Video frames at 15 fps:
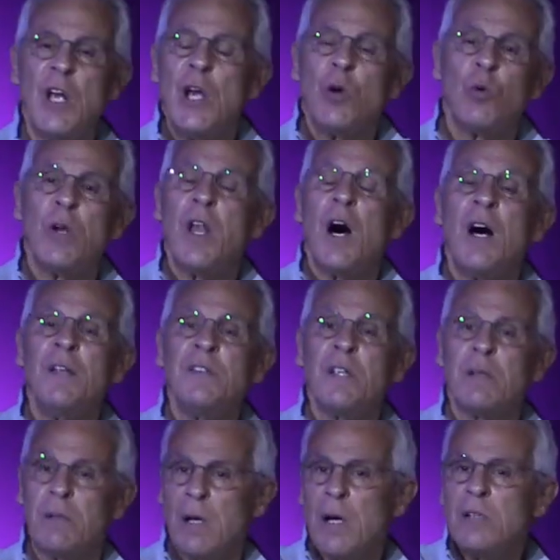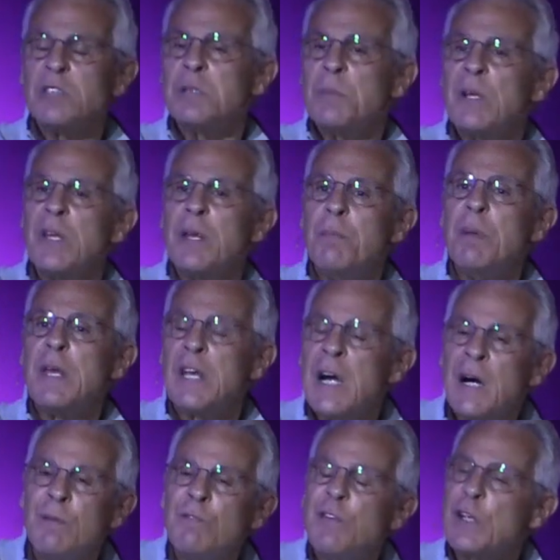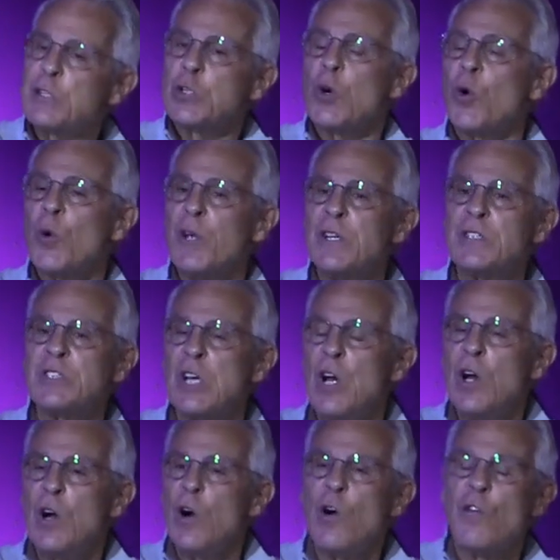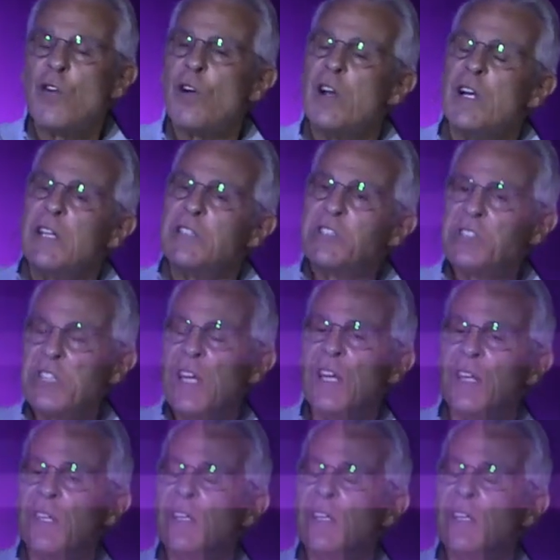would ultimately become victorious over sin